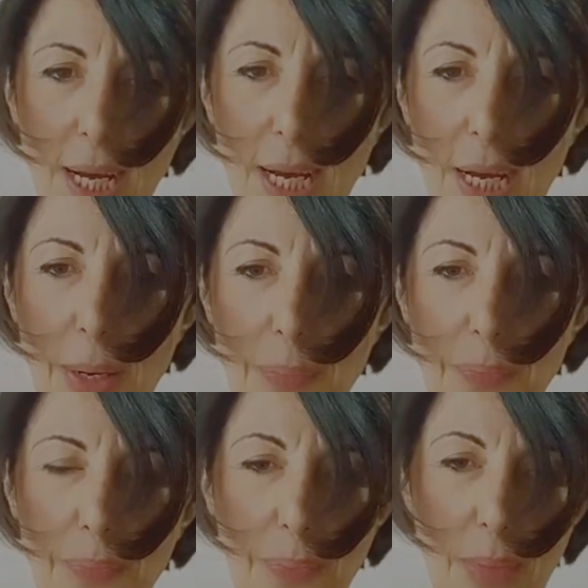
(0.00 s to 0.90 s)
Um,
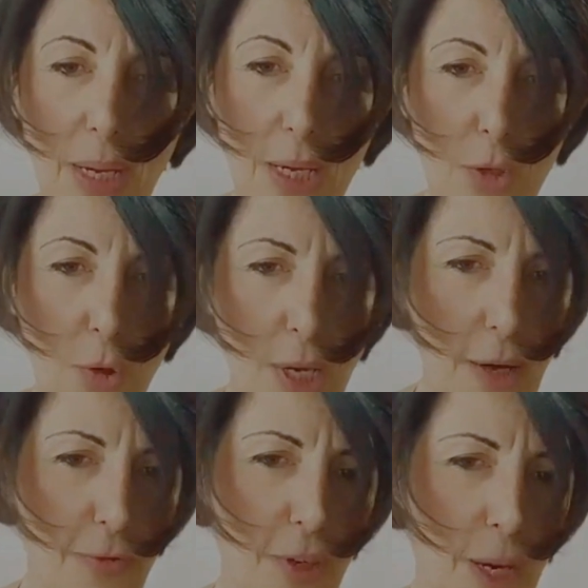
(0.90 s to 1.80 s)
do you
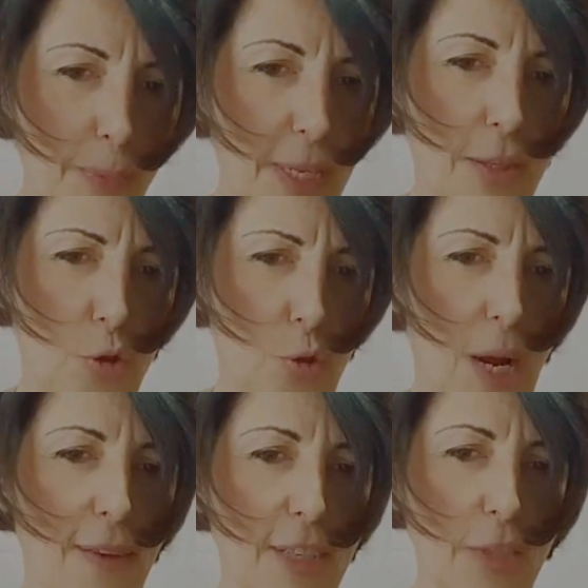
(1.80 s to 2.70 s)
have to update the
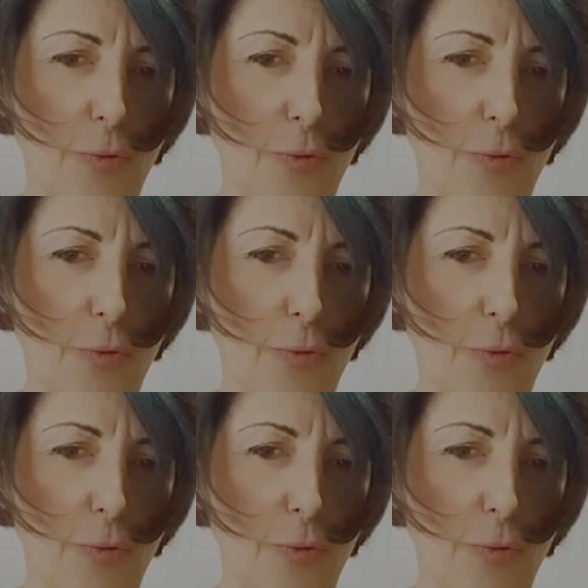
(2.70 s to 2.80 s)
drivers